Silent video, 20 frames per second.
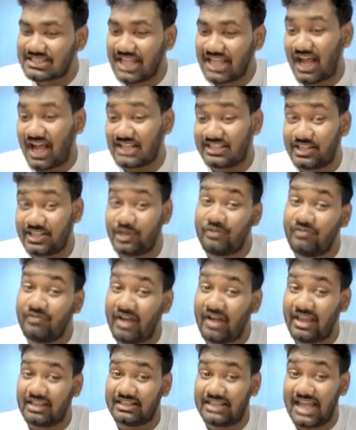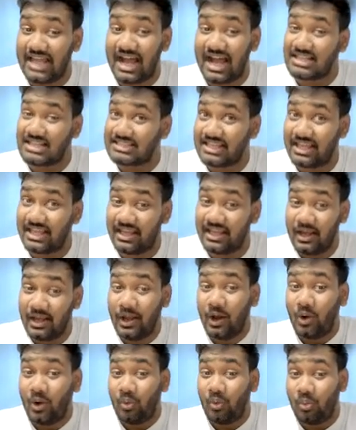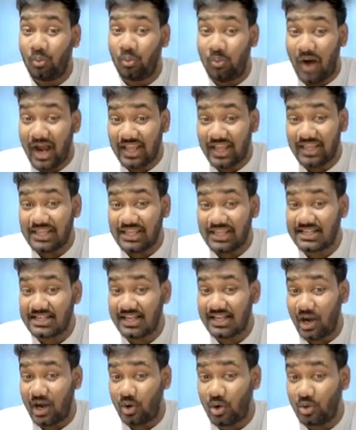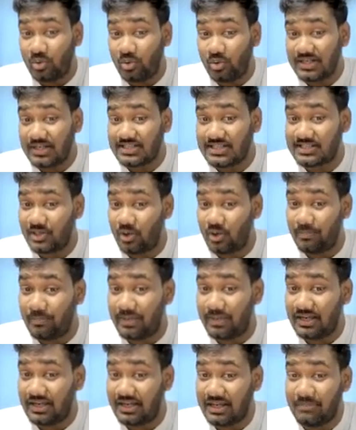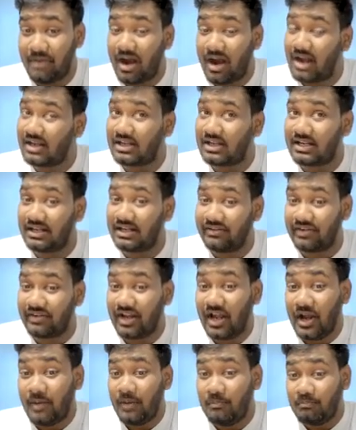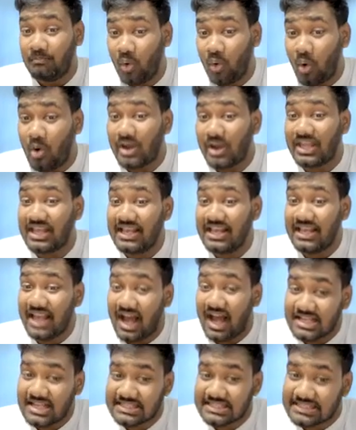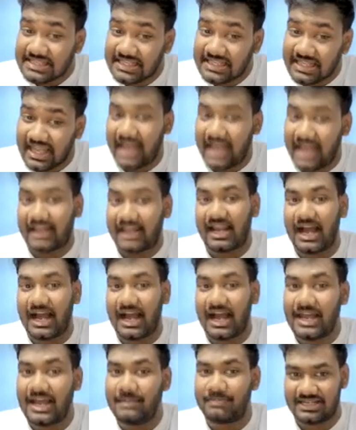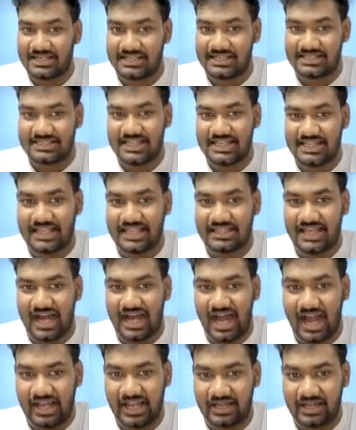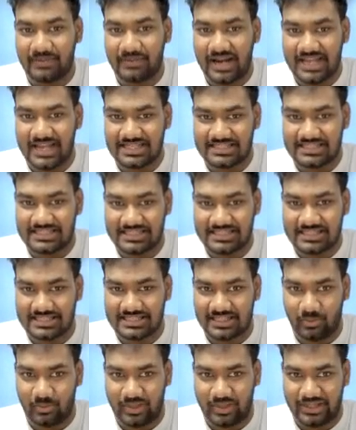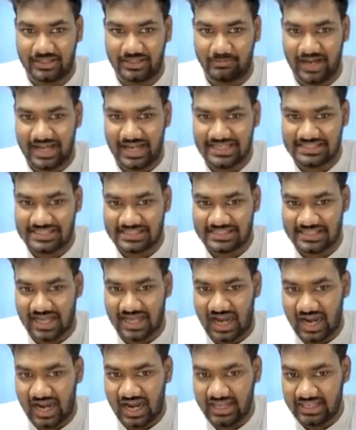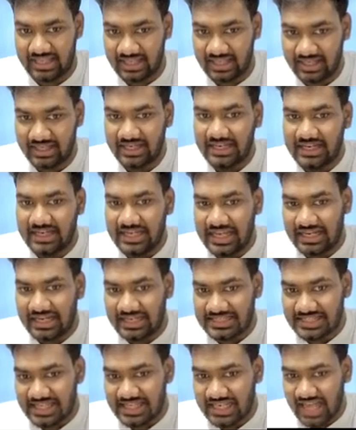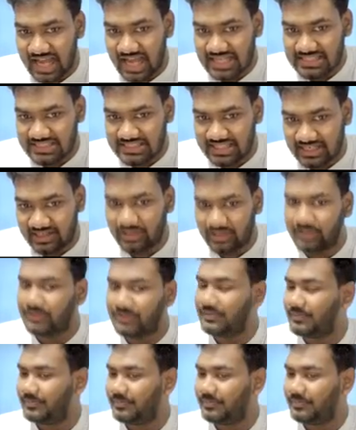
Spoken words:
They are asking you why. They are asking, why is a downward sloping demand curve more elastic at high price range? See, at the higher prices, now when the price is high, it is elastic, no?